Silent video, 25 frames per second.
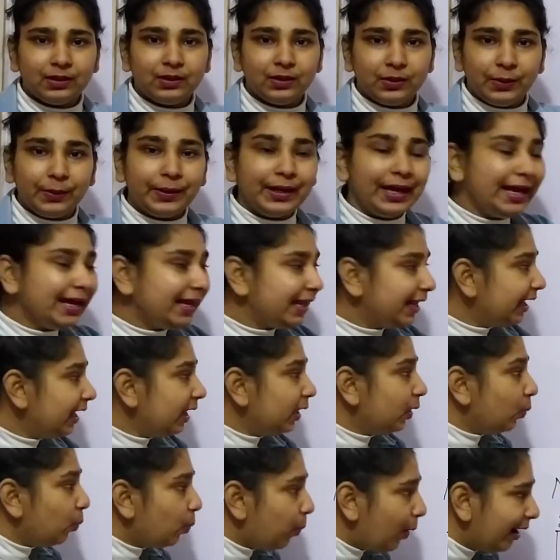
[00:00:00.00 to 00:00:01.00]

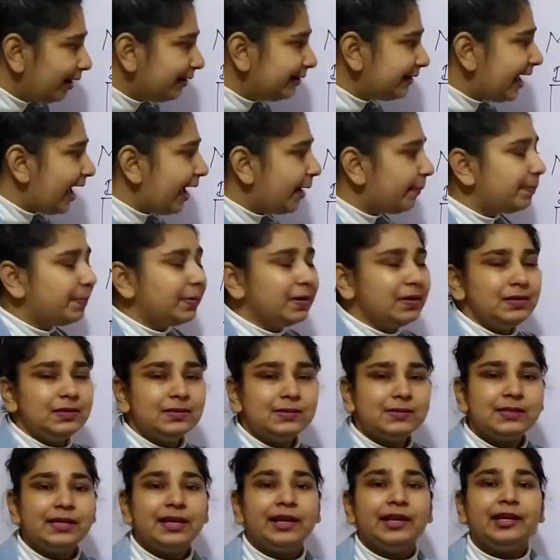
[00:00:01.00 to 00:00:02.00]
Okay, what happens
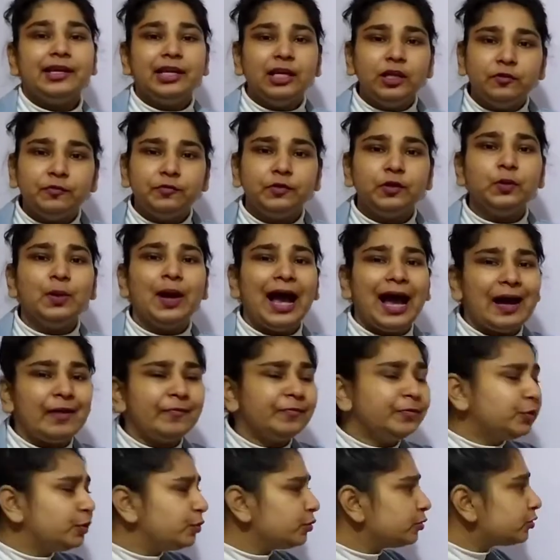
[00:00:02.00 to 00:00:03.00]
if you
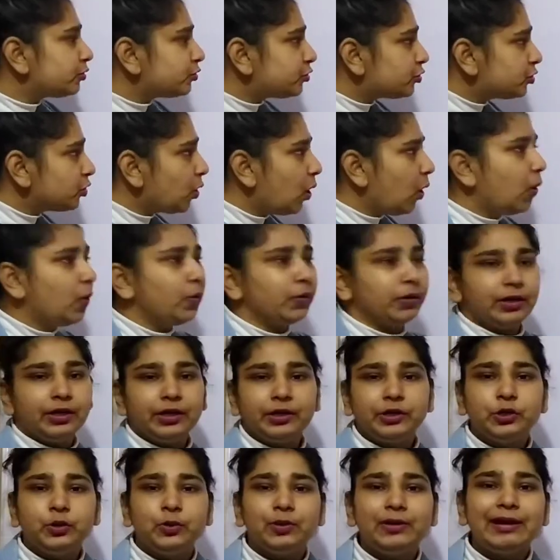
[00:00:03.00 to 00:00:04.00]
have to
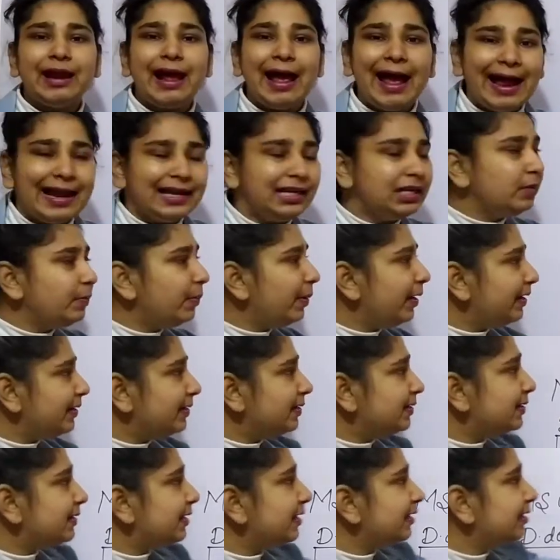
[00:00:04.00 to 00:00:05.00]
store your
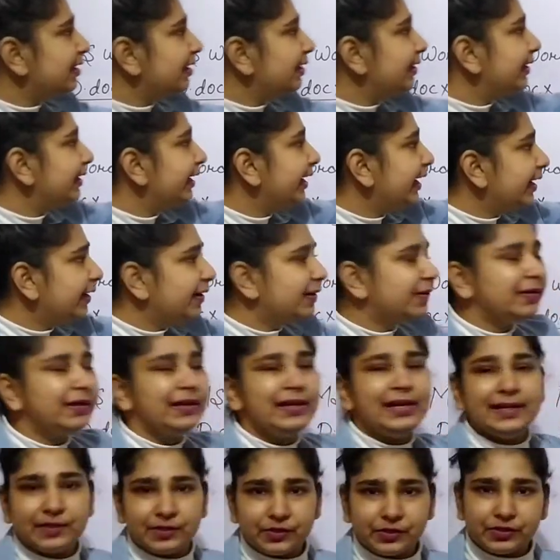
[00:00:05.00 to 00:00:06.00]
elements in a linked
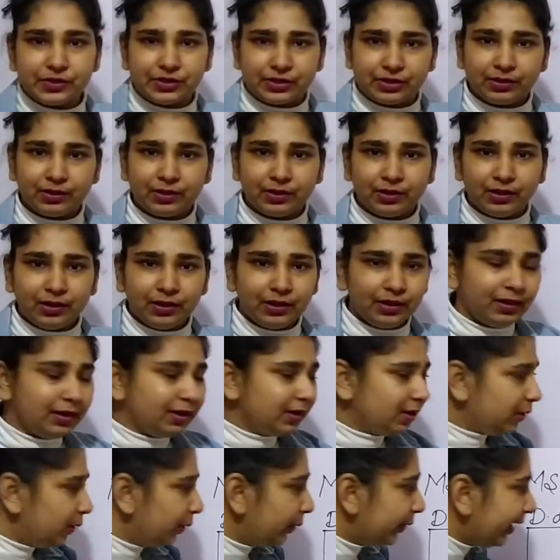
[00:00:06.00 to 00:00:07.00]
list?
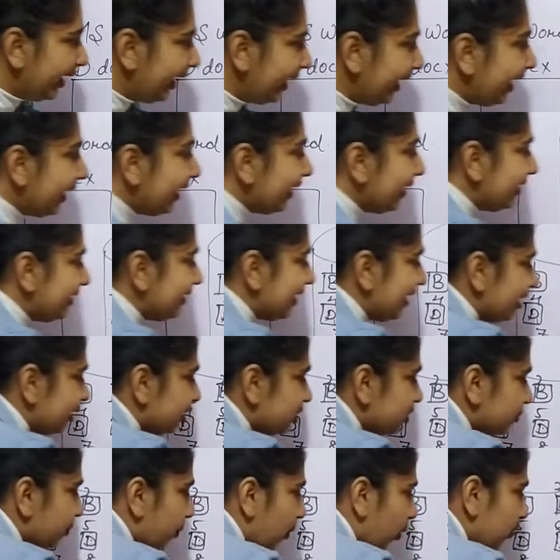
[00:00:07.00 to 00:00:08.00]
Okay,
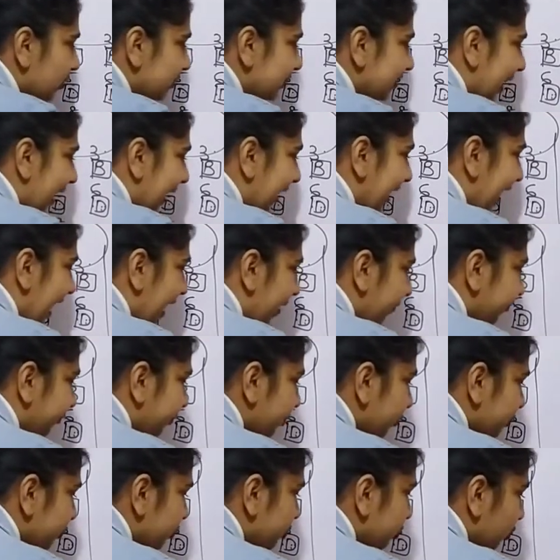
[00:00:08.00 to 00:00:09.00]
let's suppose I have
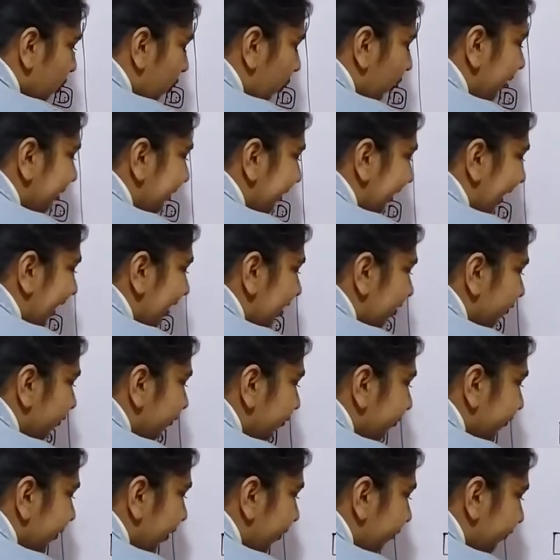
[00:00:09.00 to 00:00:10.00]
to store
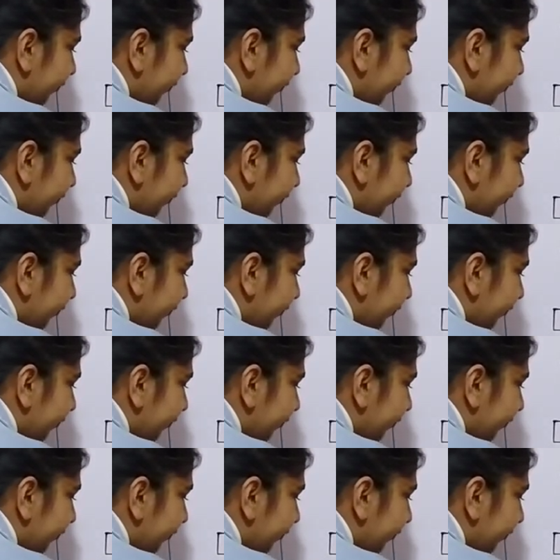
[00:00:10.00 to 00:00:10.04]
10